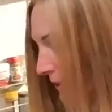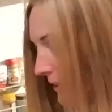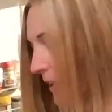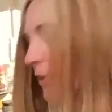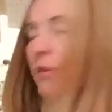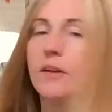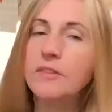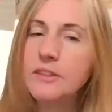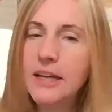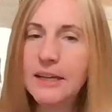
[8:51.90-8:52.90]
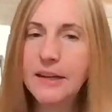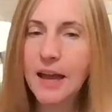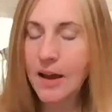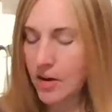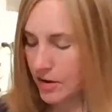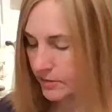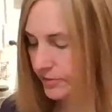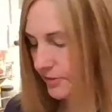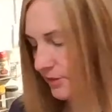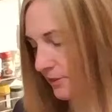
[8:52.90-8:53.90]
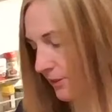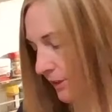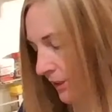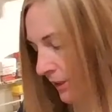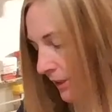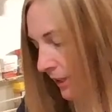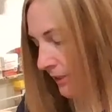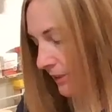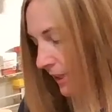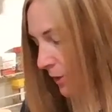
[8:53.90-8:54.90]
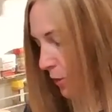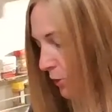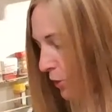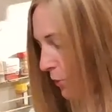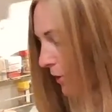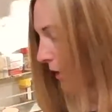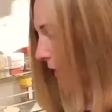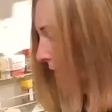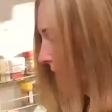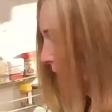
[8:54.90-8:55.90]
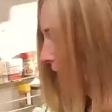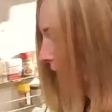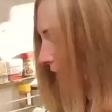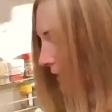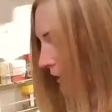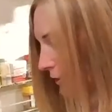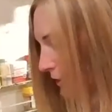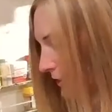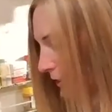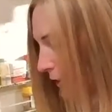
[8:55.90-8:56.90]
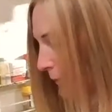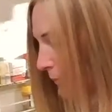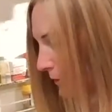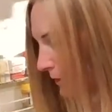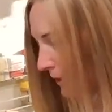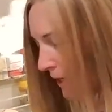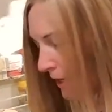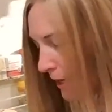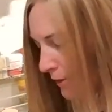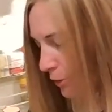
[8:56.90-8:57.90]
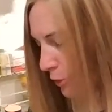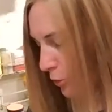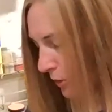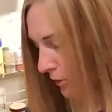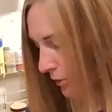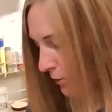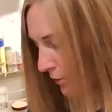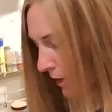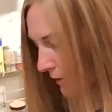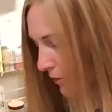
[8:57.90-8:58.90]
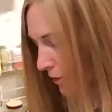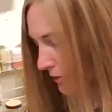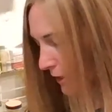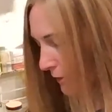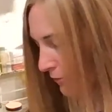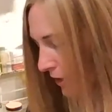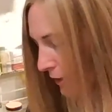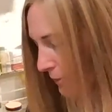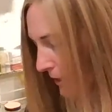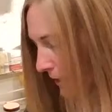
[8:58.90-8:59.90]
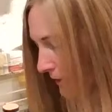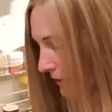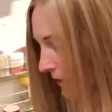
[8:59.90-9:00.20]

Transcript: Everybody's like, you never take a day off. And it's like, oh, don't worry. As deer season comes, you will have a hard time finding me